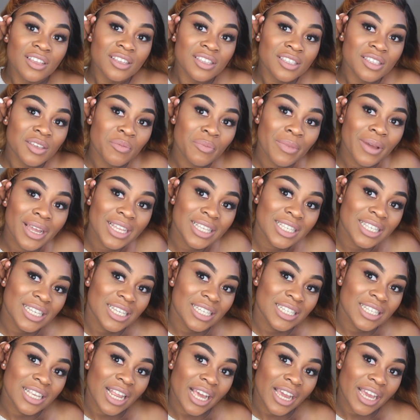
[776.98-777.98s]
So
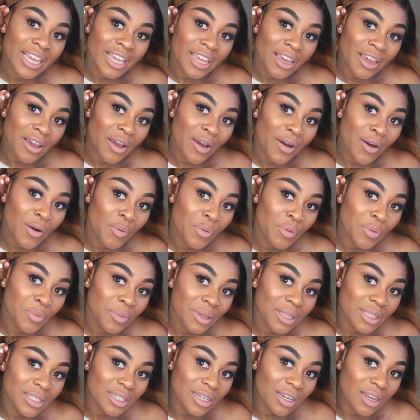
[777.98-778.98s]
Mandy's like helping
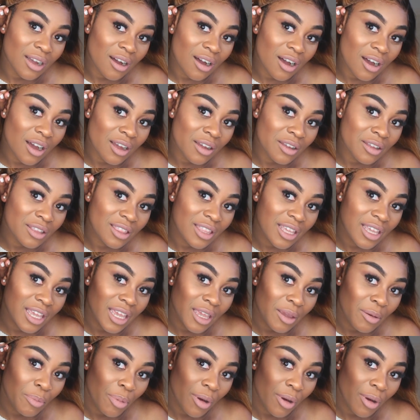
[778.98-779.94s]
me to cut the ear